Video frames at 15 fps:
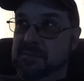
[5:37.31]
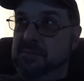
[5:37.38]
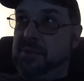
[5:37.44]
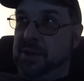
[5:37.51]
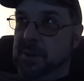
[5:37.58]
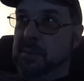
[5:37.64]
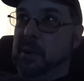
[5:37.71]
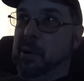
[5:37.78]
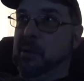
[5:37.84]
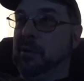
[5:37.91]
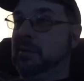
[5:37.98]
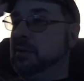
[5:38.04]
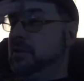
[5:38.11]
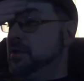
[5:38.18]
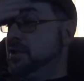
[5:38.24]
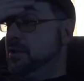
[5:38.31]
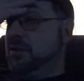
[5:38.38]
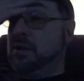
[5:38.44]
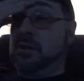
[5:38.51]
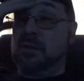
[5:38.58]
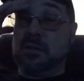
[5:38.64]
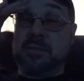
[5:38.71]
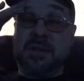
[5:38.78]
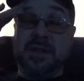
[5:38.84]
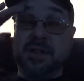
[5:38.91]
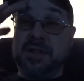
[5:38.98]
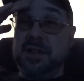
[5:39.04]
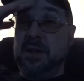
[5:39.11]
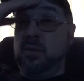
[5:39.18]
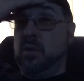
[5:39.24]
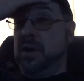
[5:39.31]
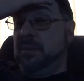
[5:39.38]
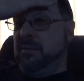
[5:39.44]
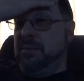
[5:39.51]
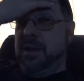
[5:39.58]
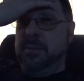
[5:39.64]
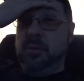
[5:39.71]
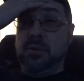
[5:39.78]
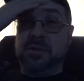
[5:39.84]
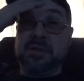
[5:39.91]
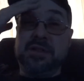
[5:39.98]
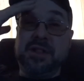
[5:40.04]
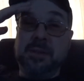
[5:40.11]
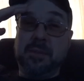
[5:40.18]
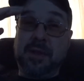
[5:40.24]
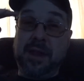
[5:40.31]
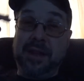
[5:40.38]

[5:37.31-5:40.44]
Put them out on certain groups and see what people seem to think